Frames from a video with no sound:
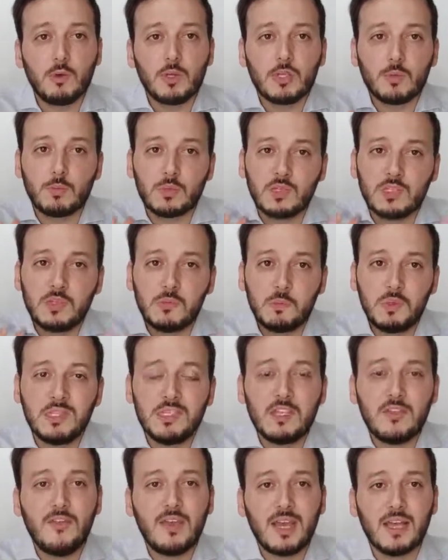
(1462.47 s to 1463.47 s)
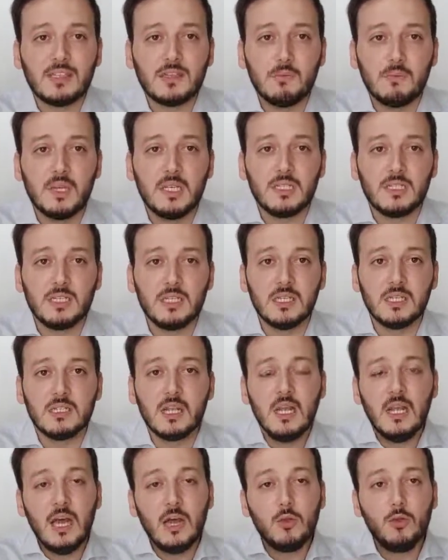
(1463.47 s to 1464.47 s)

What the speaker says: much more specific as a business,